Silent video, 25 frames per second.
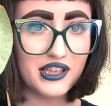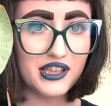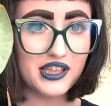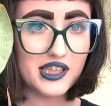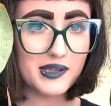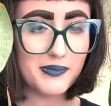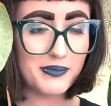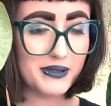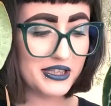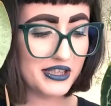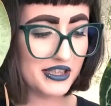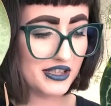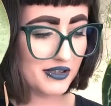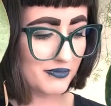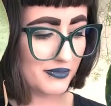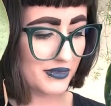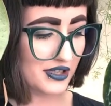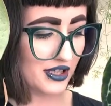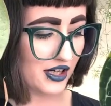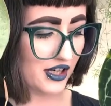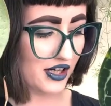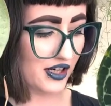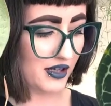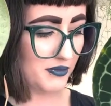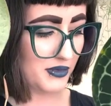There's been some
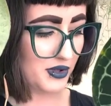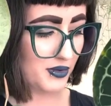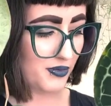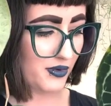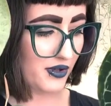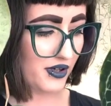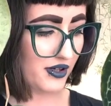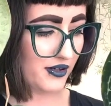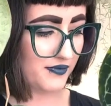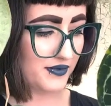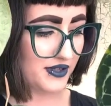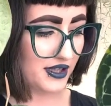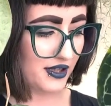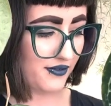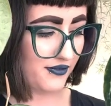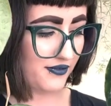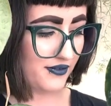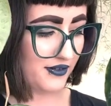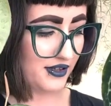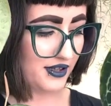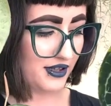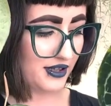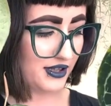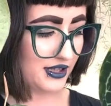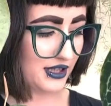times where I've
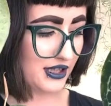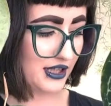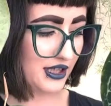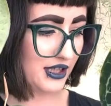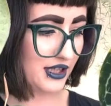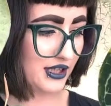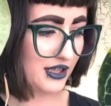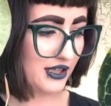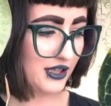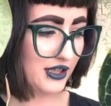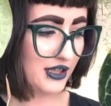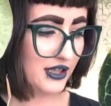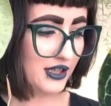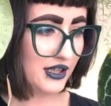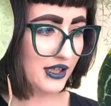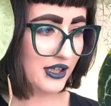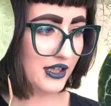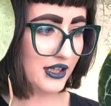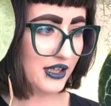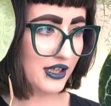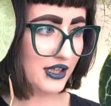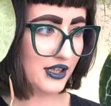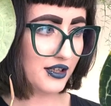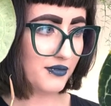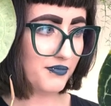definitely
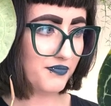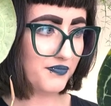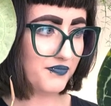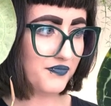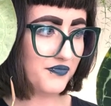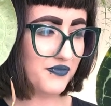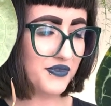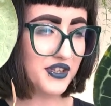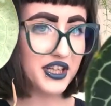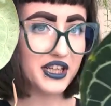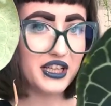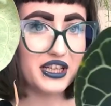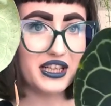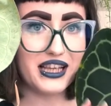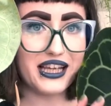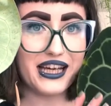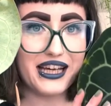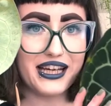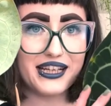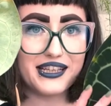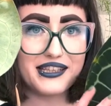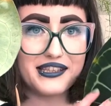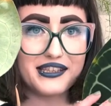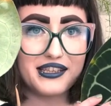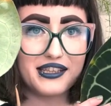um,
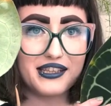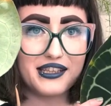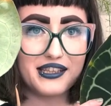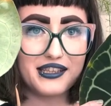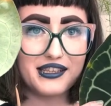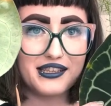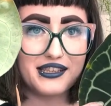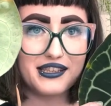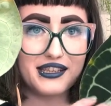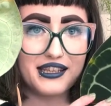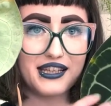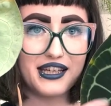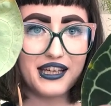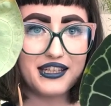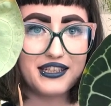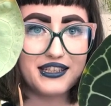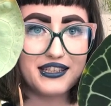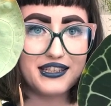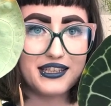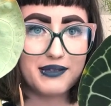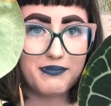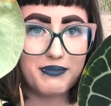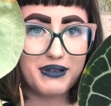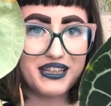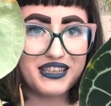neglected
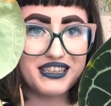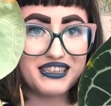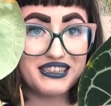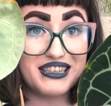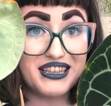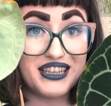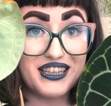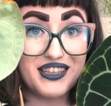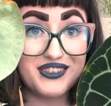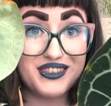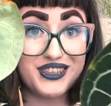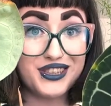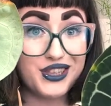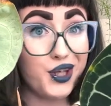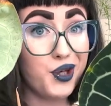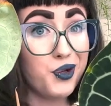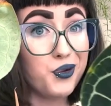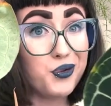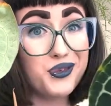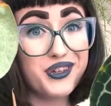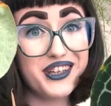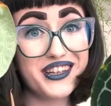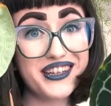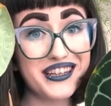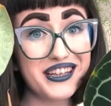these because I
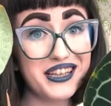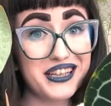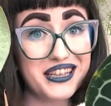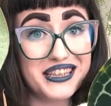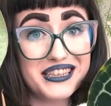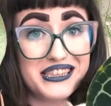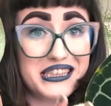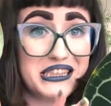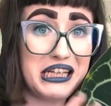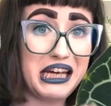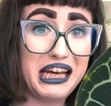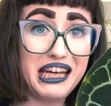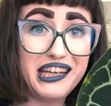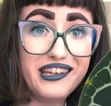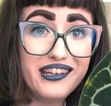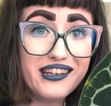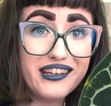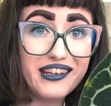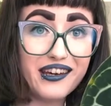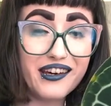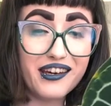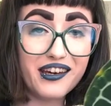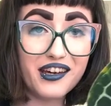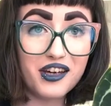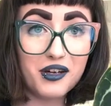know that they can take
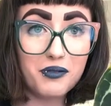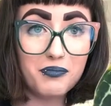it.